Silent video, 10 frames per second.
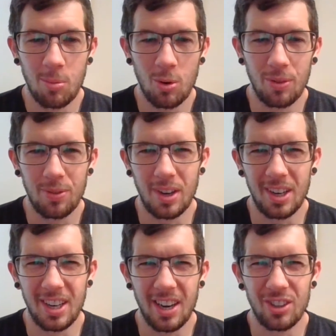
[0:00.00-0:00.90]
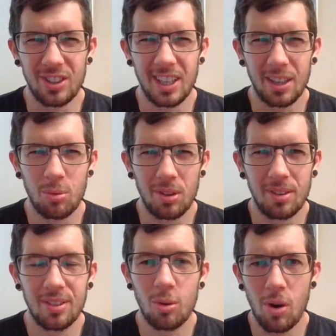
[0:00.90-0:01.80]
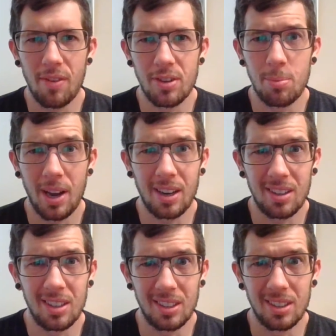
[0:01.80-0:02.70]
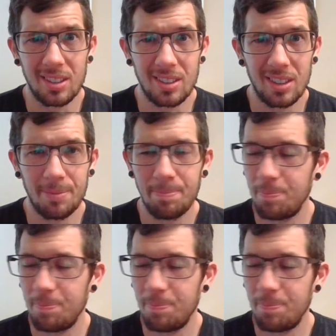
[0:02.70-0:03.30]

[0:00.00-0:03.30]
fun and energetic when the wife is back on here. So